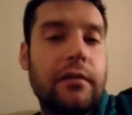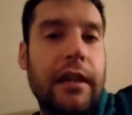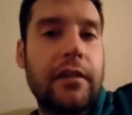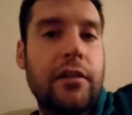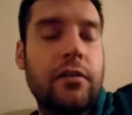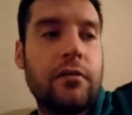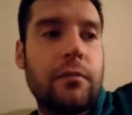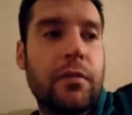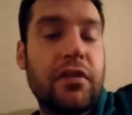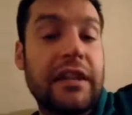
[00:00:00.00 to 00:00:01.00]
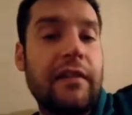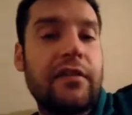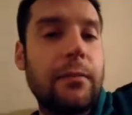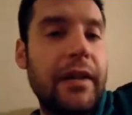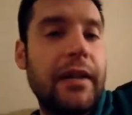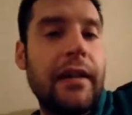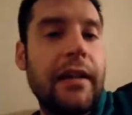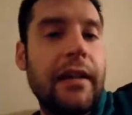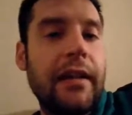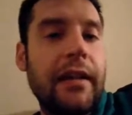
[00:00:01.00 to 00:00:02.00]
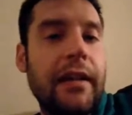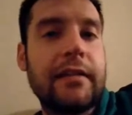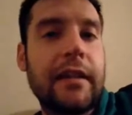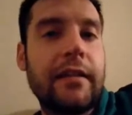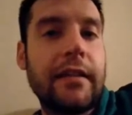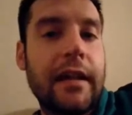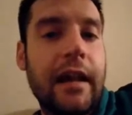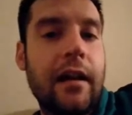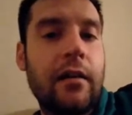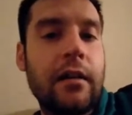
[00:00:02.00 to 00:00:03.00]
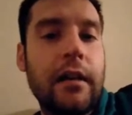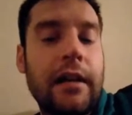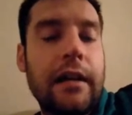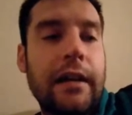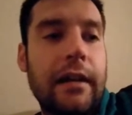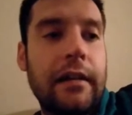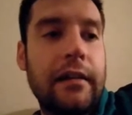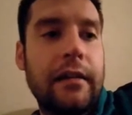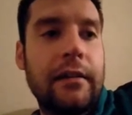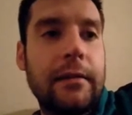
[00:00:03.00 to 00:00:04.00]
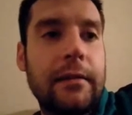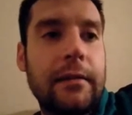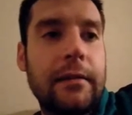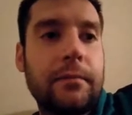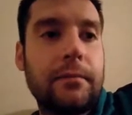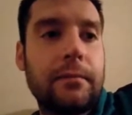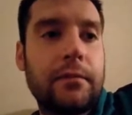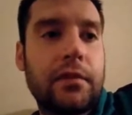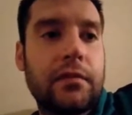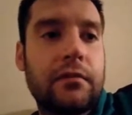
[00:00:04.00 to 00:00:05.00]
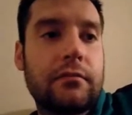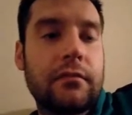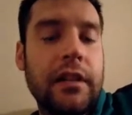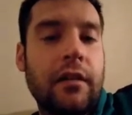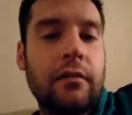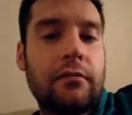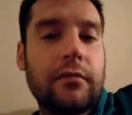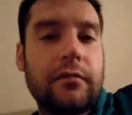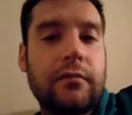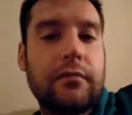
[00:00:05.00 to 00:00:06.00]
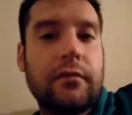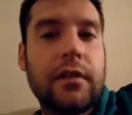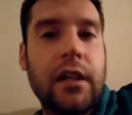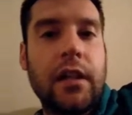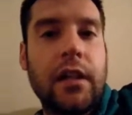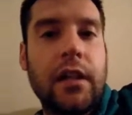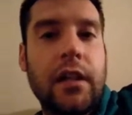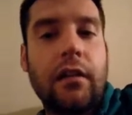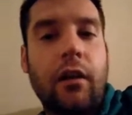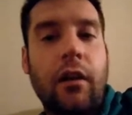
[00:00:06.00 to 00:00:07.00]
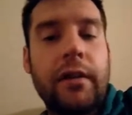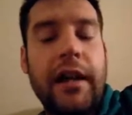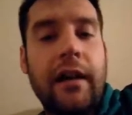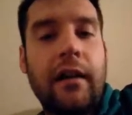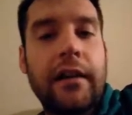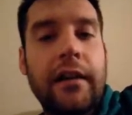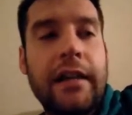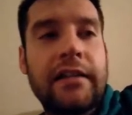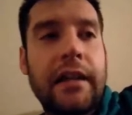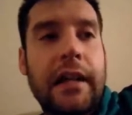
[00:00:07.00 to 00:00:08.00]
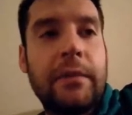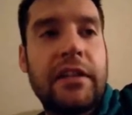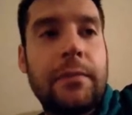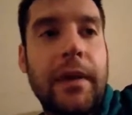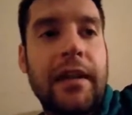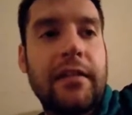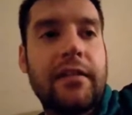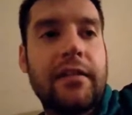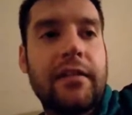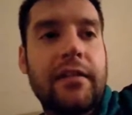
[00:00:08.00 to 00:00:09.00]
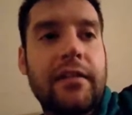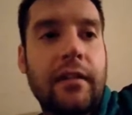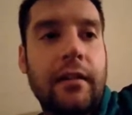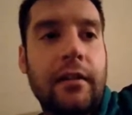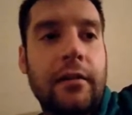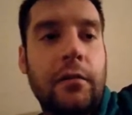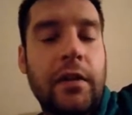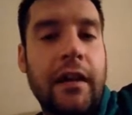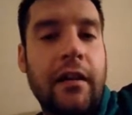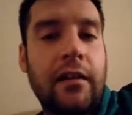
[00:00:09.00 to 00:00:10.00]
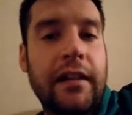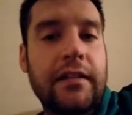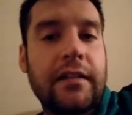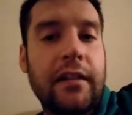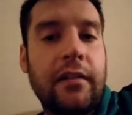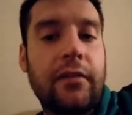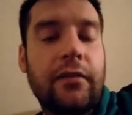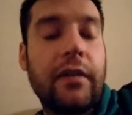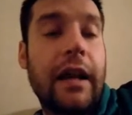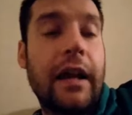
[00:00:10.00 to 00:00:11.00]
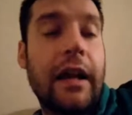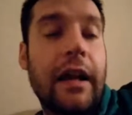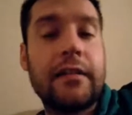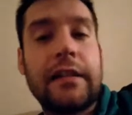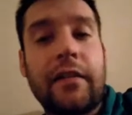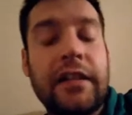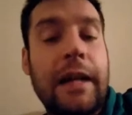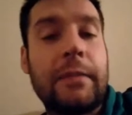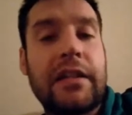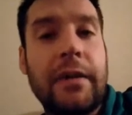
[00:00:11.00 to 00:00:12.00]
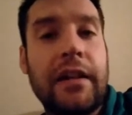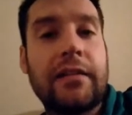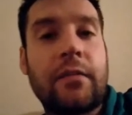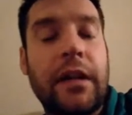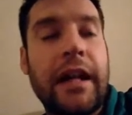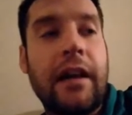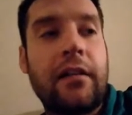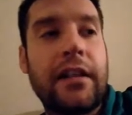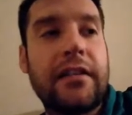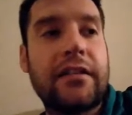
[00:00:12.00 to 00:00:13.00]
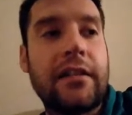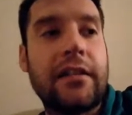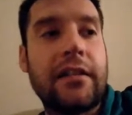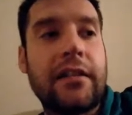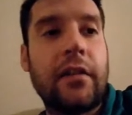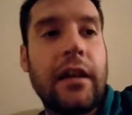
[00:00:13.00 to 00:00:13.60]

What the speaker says: that you perceive to be in is in the now, and you know, our reality has time and space. Reality itself actually doesn't have a time and space. Reality itself